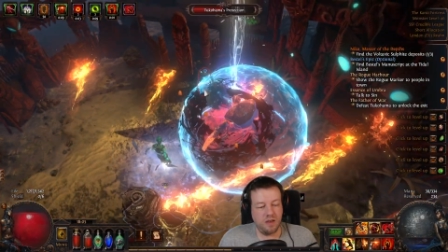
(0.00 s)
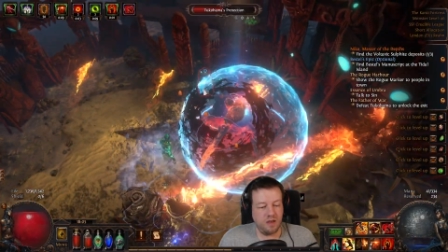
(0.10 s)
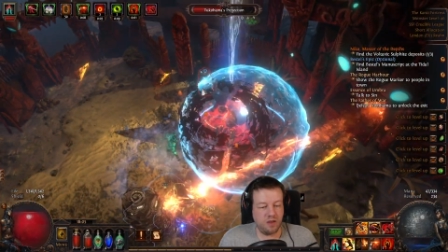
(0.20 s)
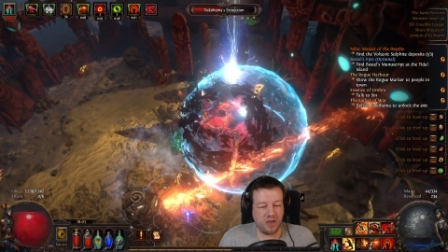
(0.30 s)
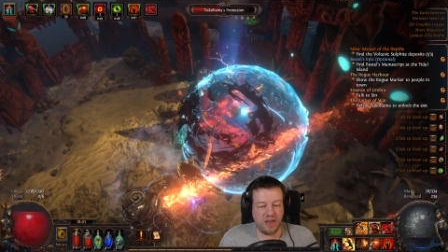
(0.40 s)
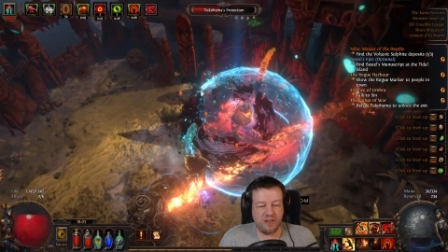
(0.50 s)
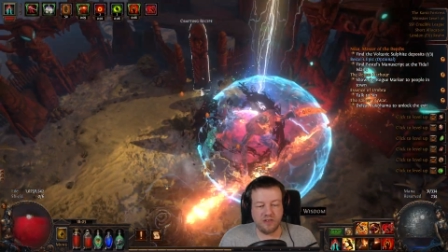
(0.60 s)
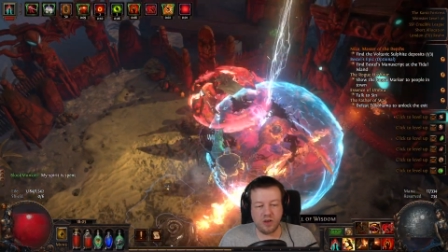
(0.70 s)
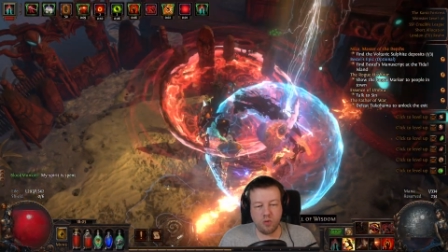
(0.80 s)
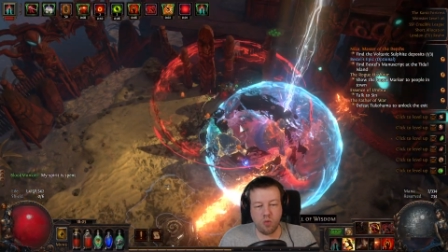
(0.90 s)
Okay, there's
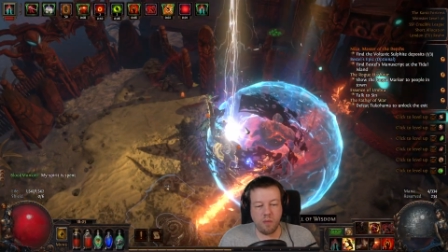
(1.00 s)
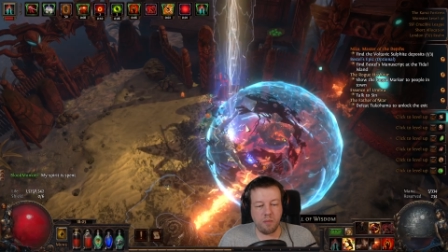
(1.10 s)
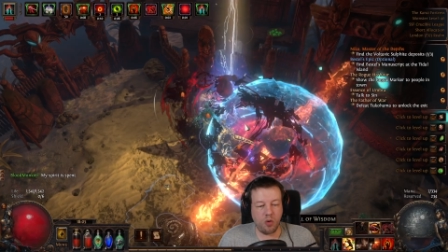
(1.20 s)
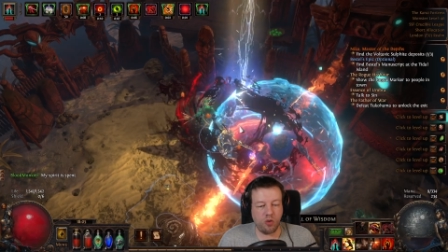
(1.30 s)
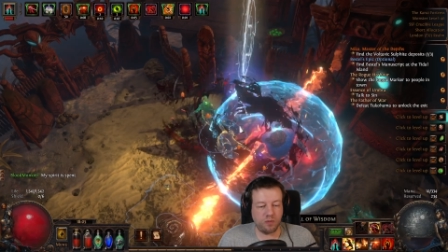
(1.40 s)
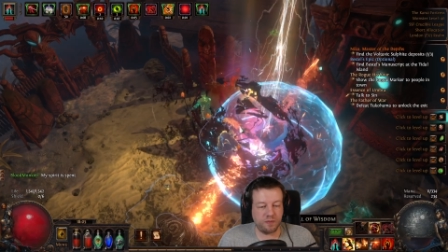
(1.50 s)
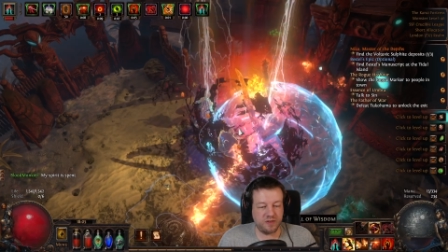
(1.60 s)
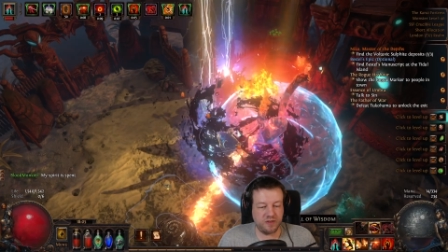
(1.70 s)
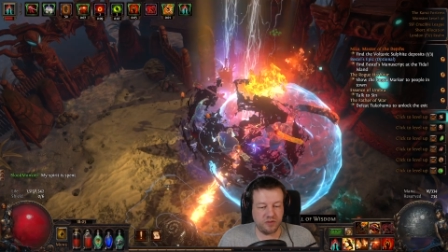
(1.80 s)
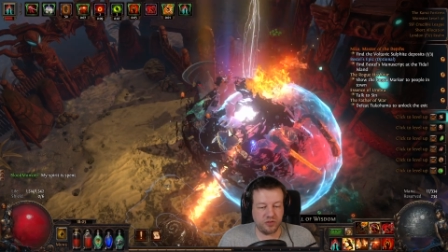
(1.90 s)
only one more
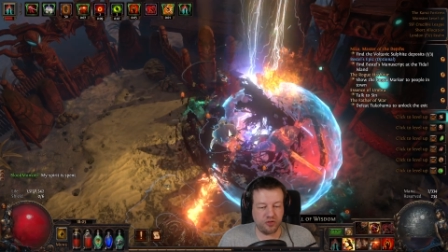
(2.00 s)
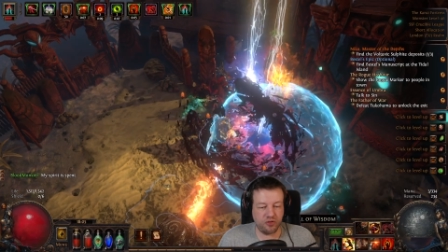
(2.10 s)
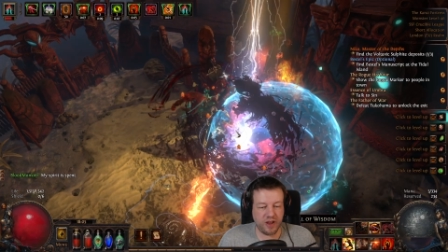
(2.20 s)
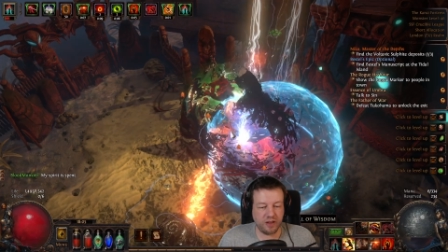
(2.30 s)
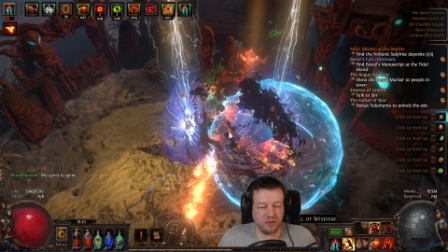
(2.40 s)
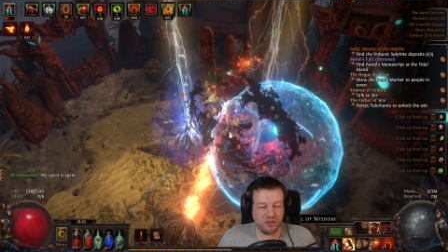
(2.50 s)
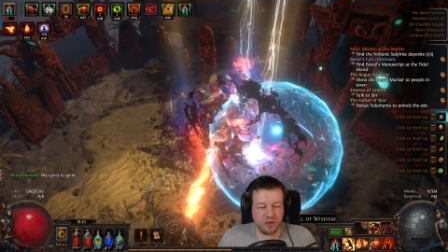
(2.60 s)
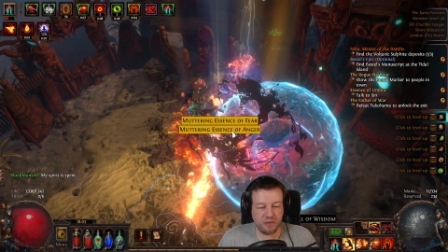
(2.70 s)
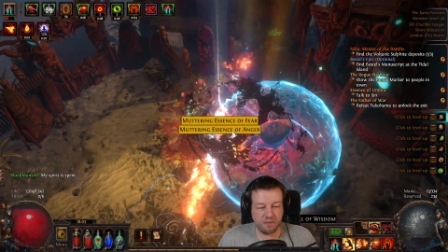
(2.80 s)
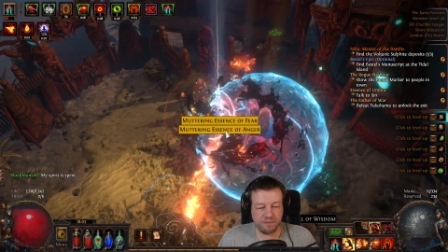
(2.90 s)
trail to
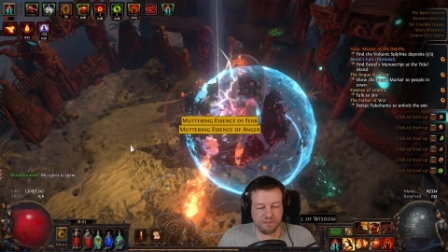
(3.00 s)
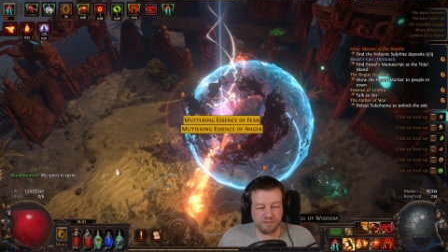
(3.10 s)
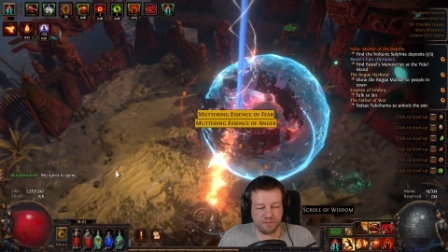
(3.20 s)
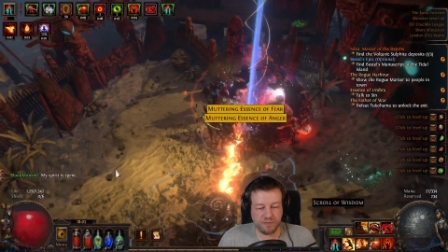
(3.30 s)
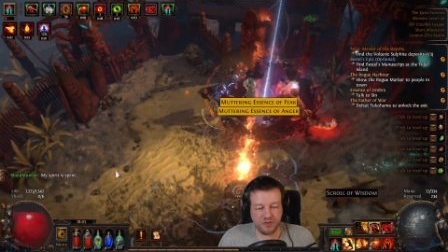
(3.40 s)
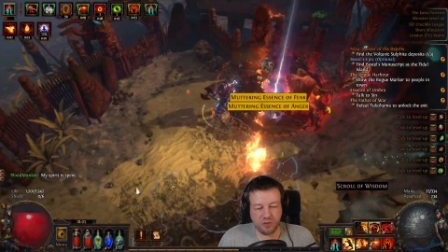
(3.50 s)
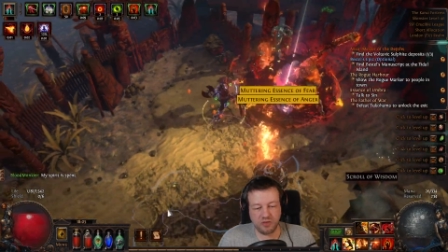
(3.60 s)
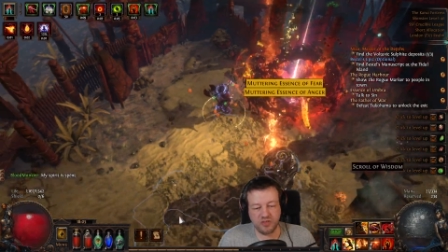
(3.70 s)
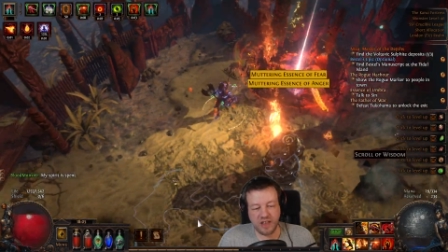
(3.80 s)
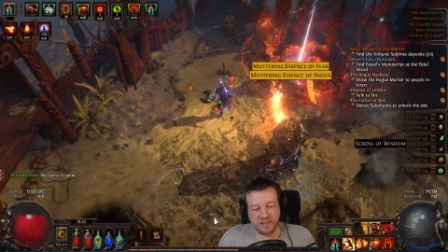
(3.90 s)
it. So
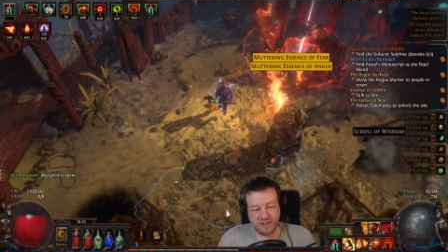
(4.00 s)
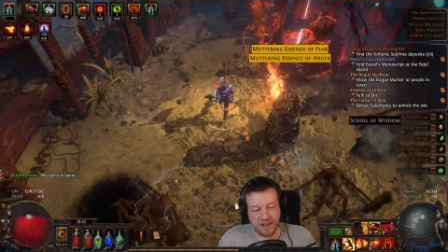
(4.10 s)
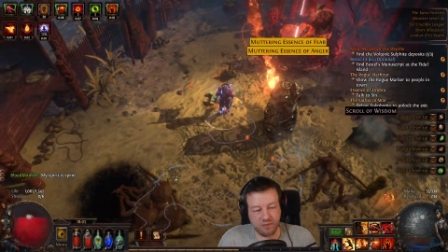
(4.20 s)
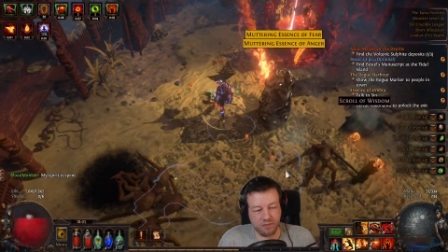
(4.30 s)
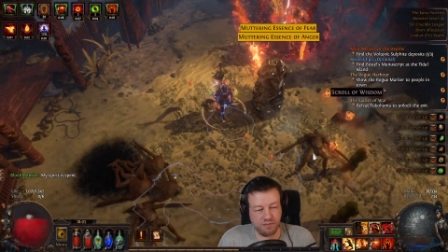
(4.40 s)
once that's down,